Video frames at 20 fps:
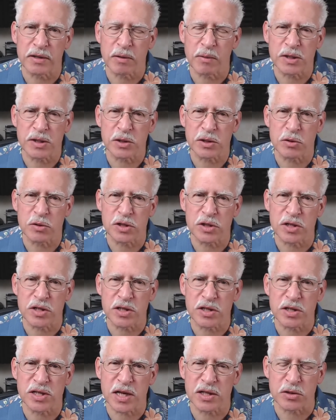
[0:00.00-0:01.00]
the resolution of
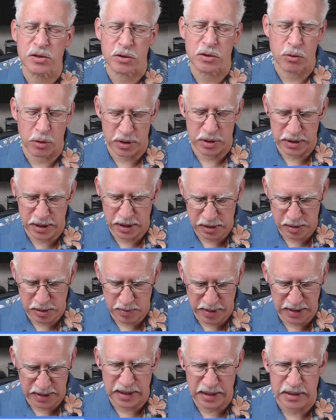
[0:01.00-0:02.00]
the sensor. Gordon, tell us
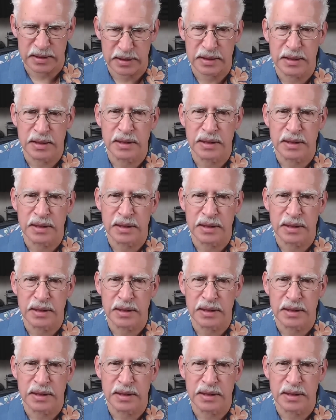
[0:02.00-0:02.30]
about that.